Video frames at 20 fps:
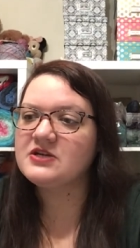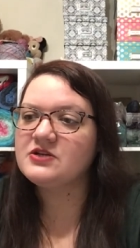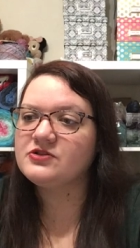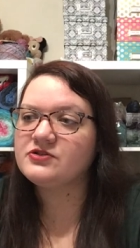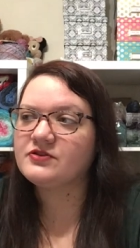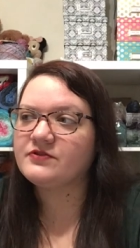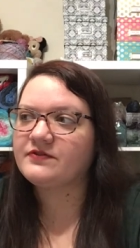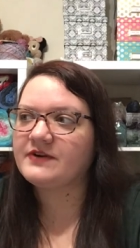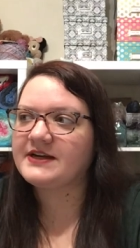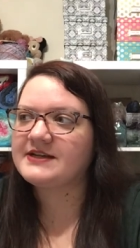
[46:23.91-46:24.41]

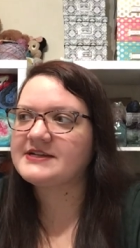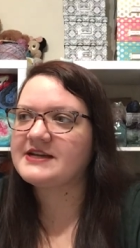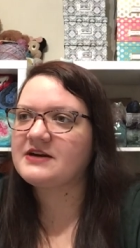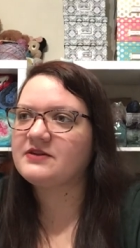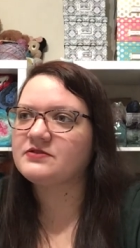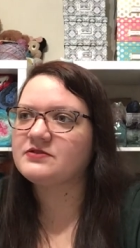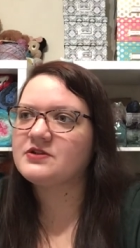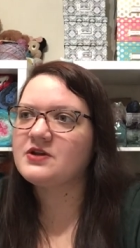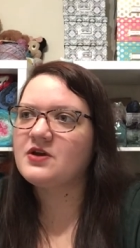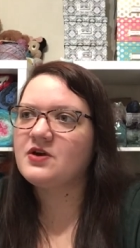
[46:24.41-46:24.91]
to find
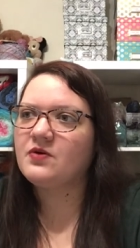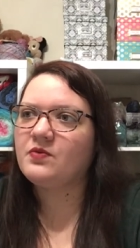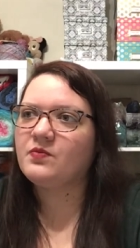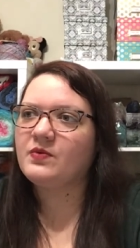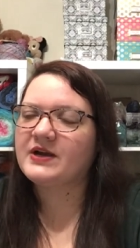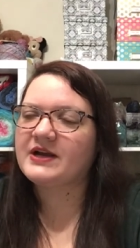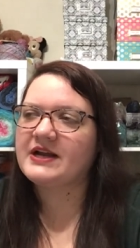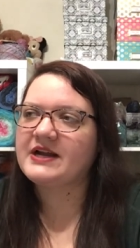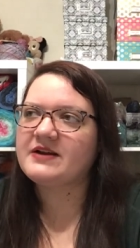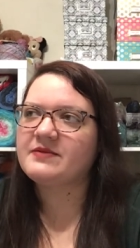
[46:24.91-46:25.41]
out
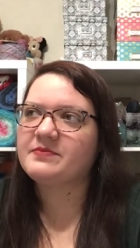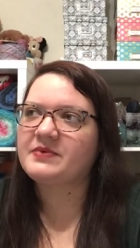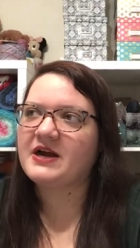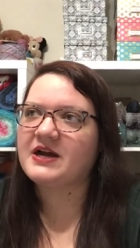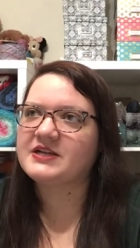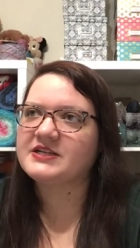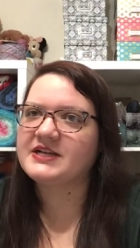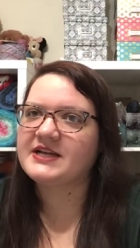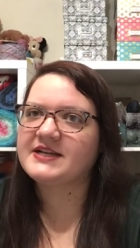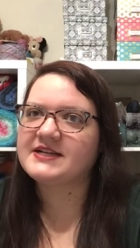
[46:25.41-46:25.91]
what kind of
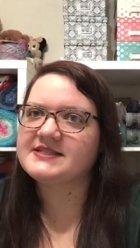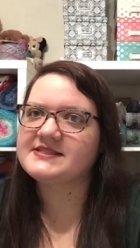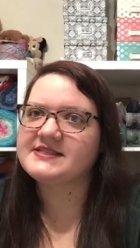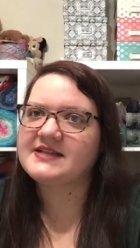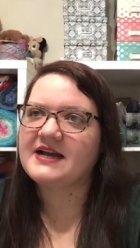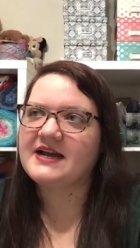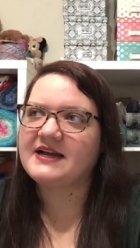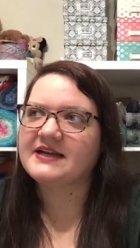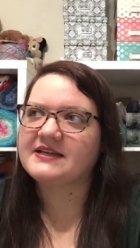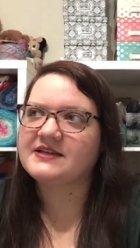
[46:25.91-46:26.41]
projects
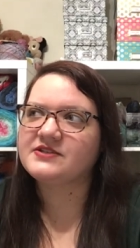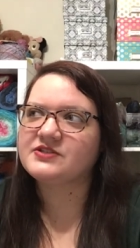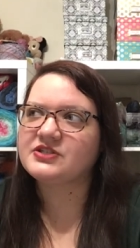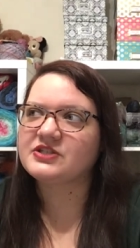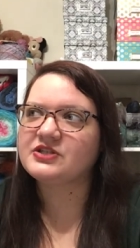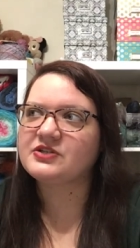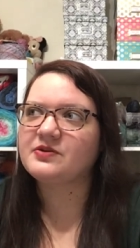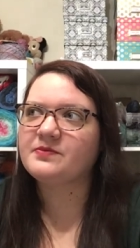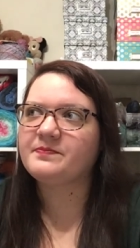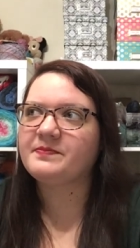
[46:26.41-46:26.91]
I can do.